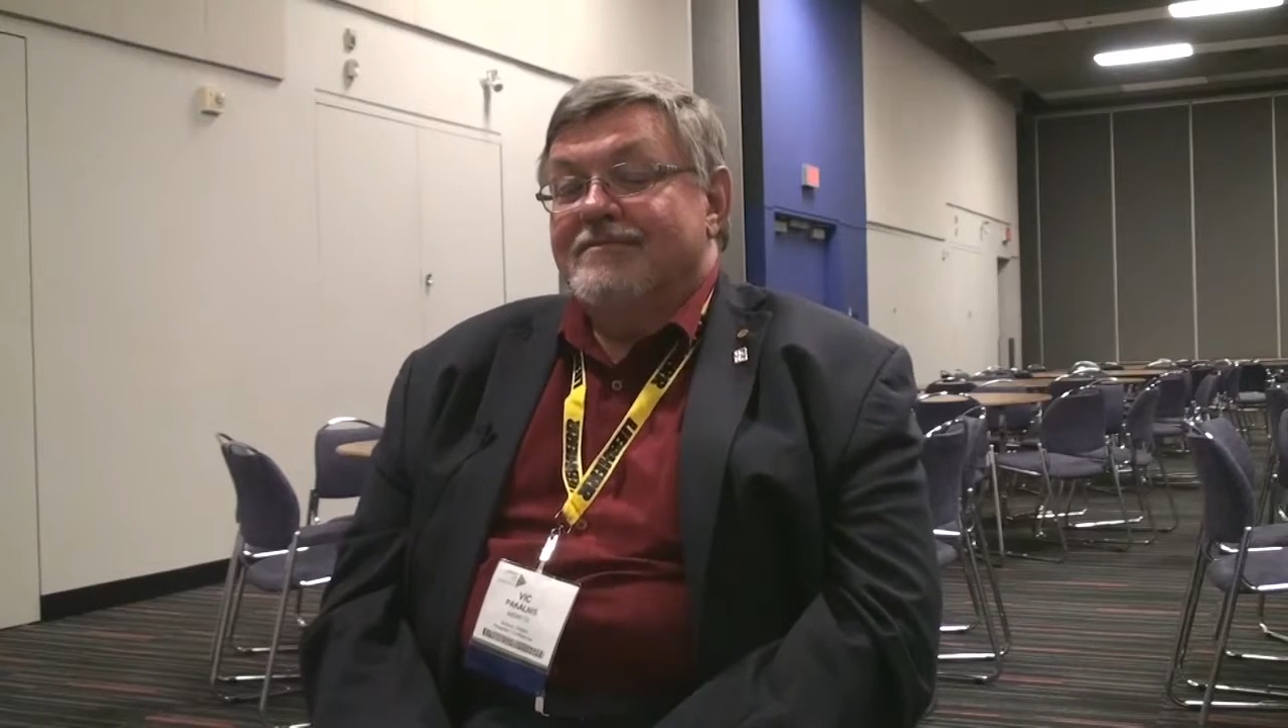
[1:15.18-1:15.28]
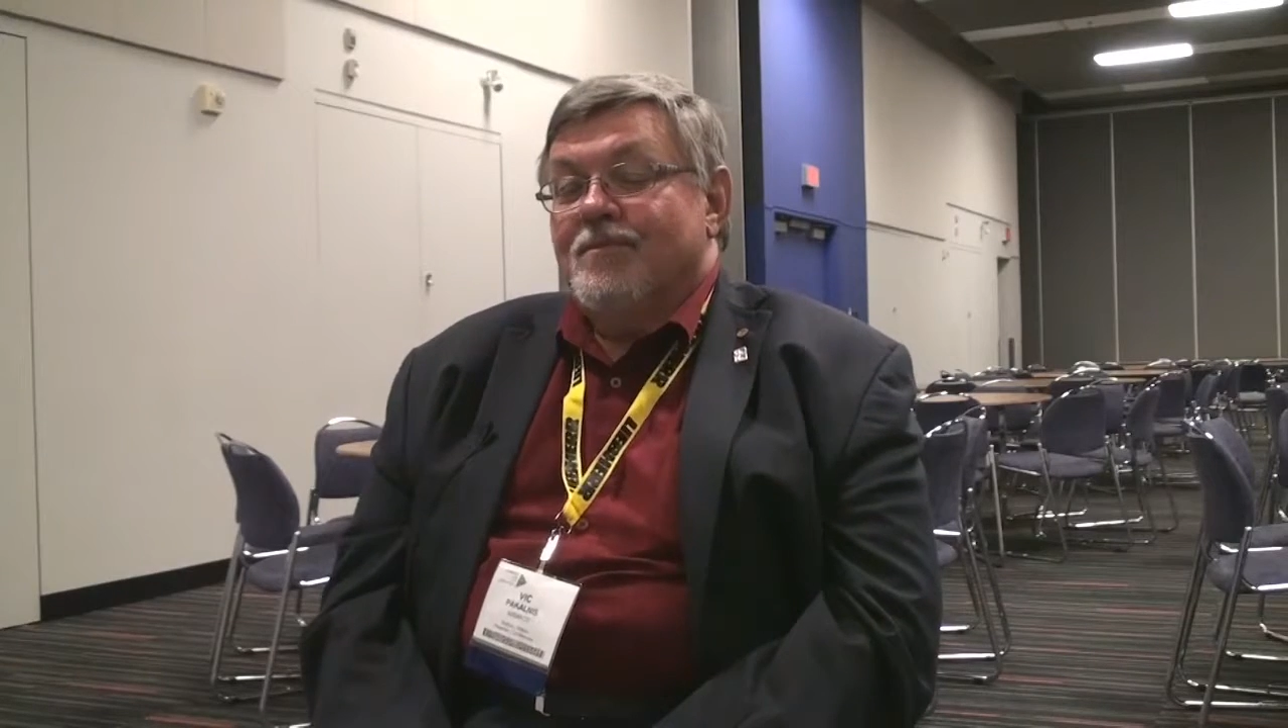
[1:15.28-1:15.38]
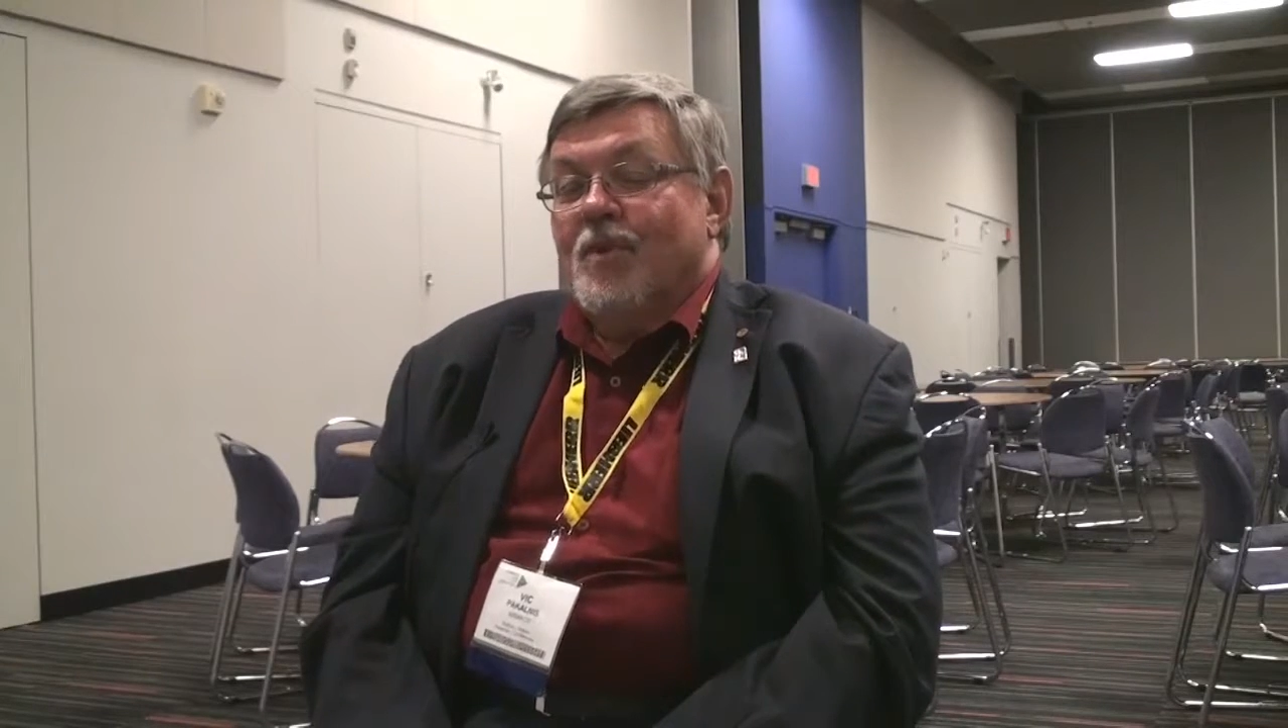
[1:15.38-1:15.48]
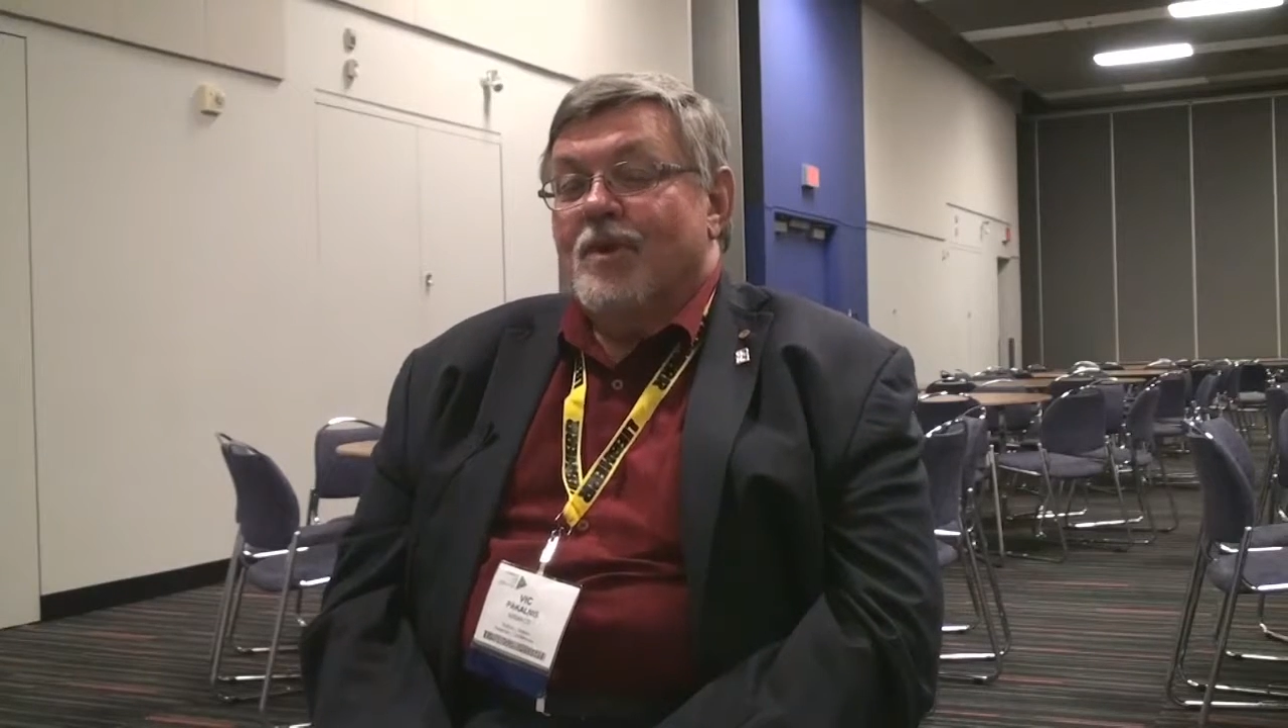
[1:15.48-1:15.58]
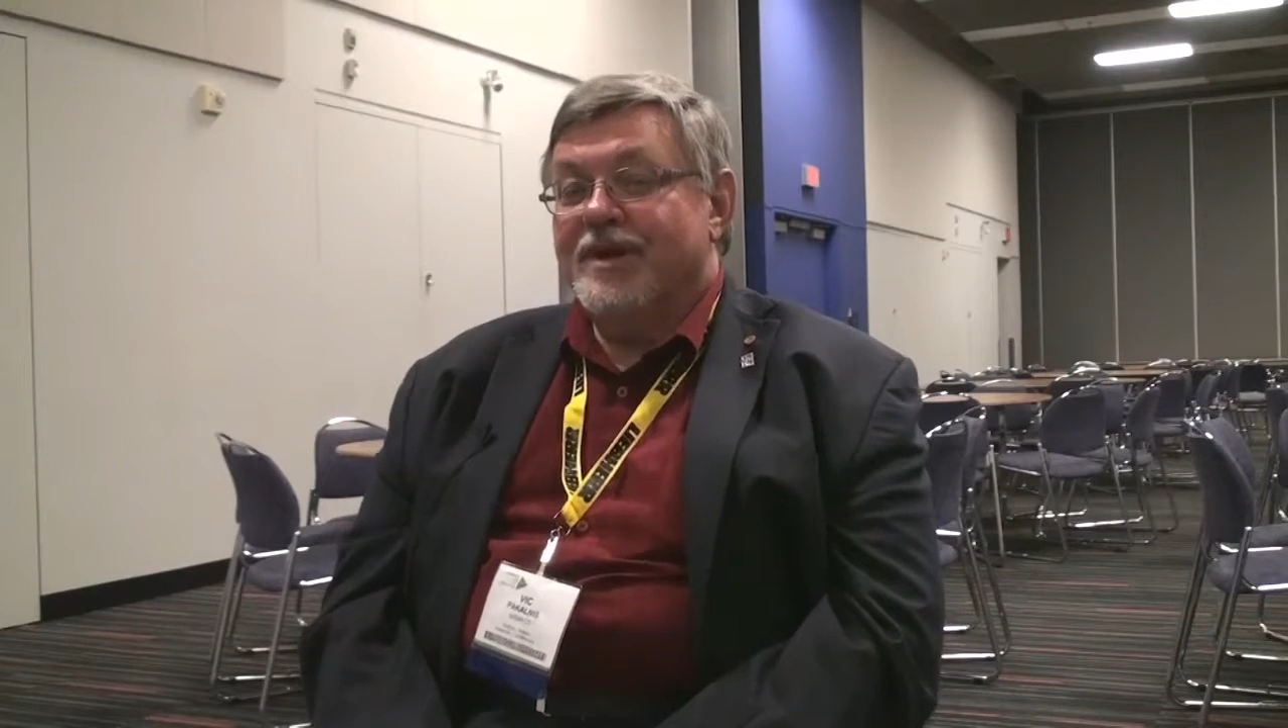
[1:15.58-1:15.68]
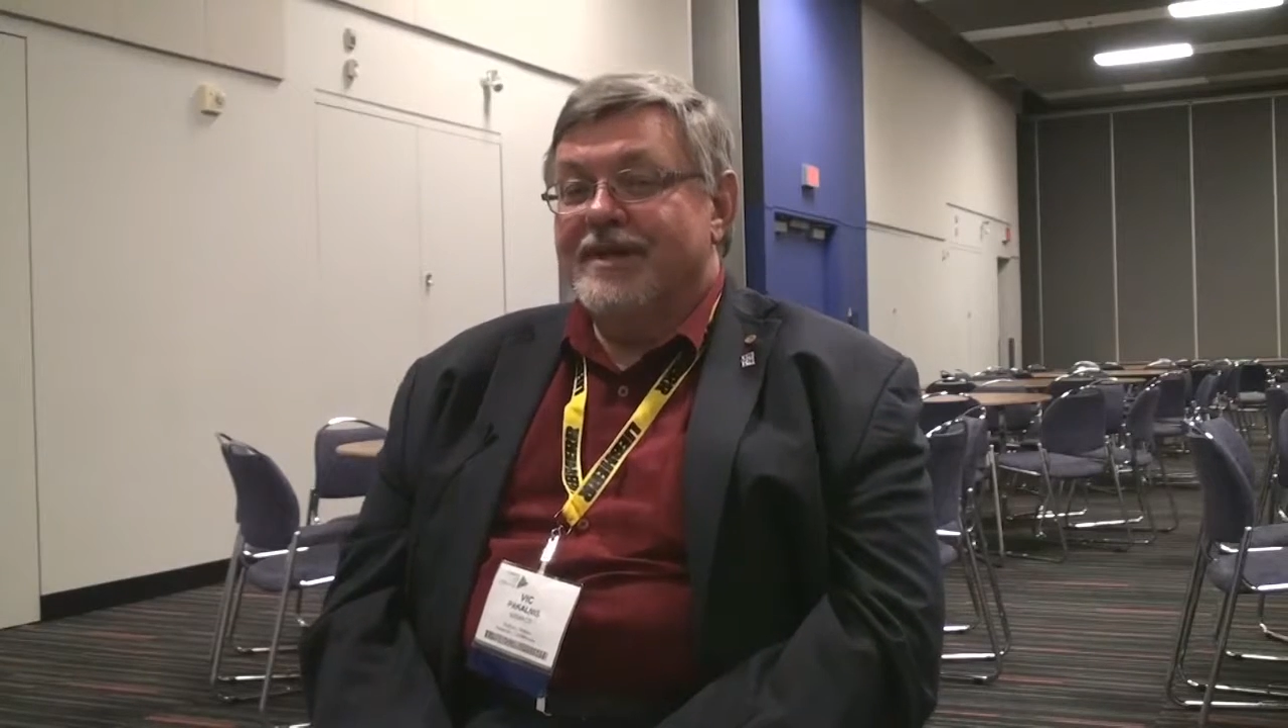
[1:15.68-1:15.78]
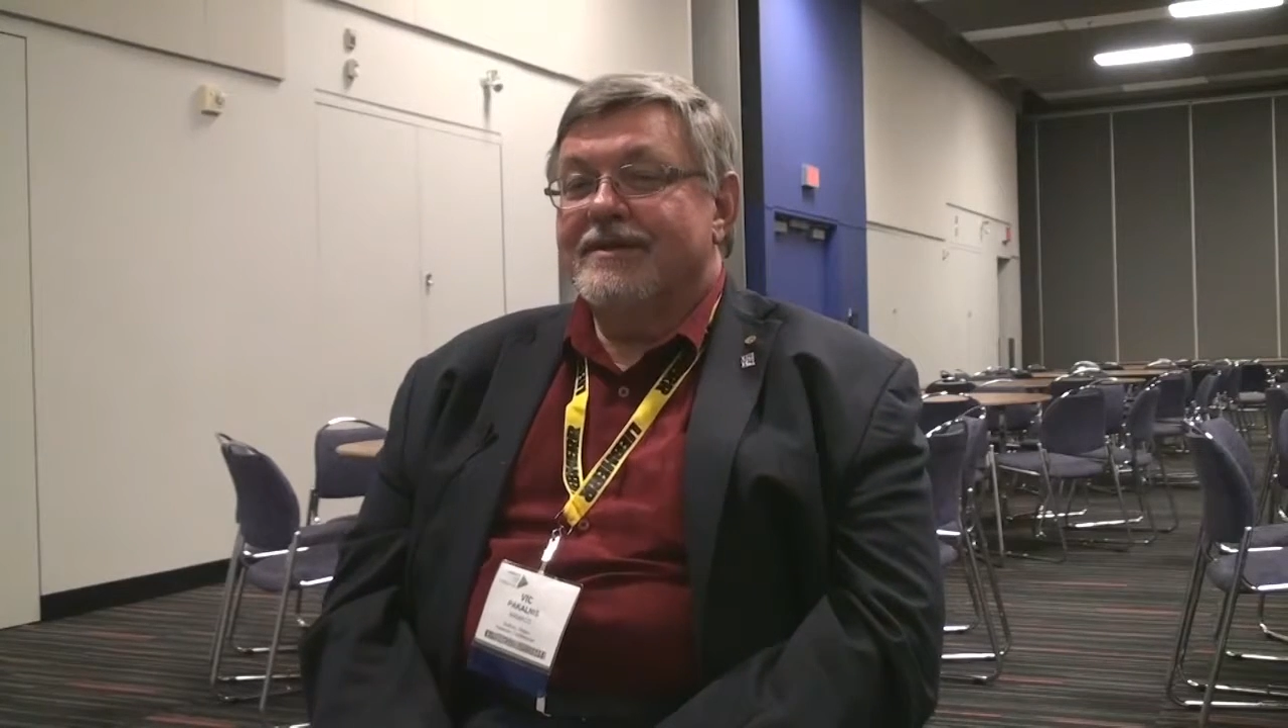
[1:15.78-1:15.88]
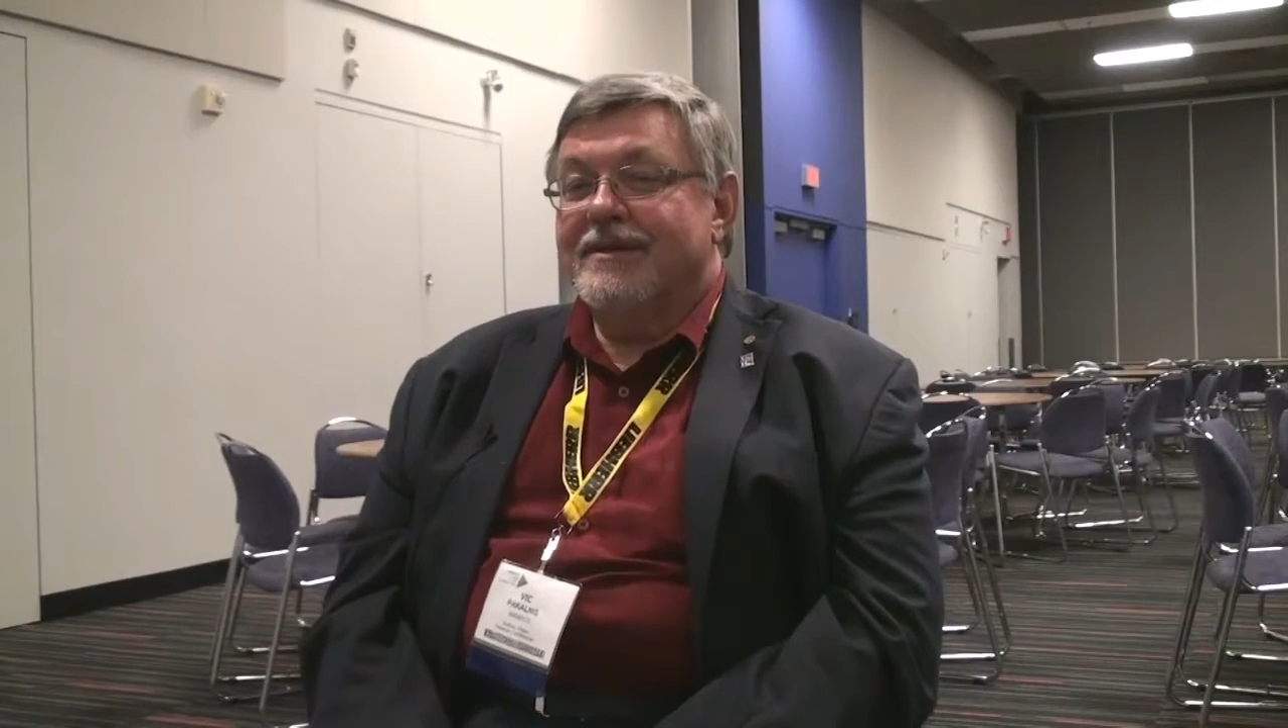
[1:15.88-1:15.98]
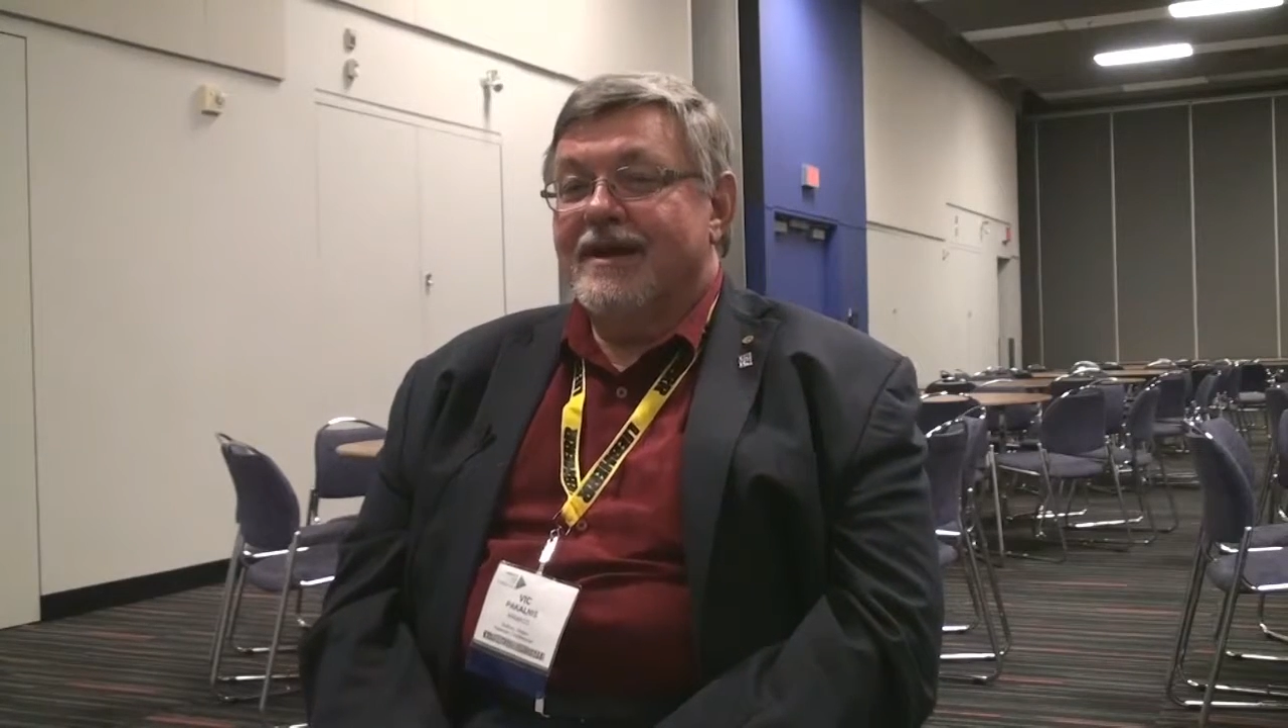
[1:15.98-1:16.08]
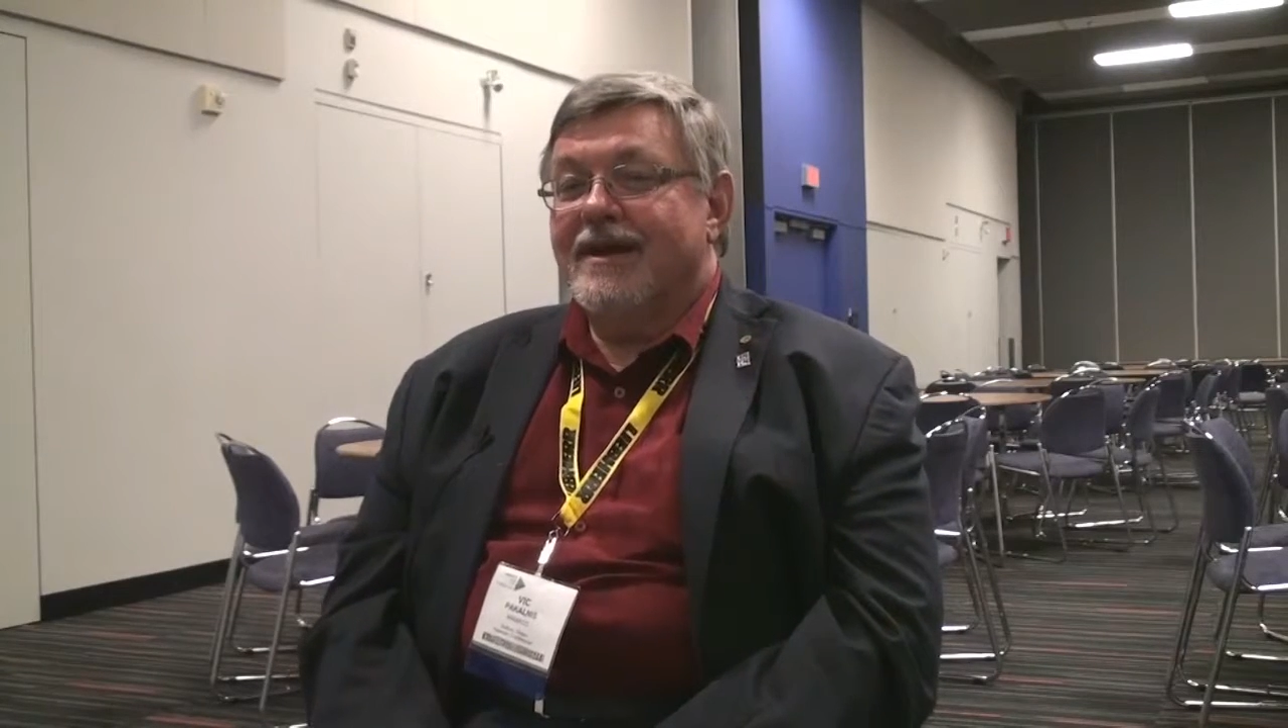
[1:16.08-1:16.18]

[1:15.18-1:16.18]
born in,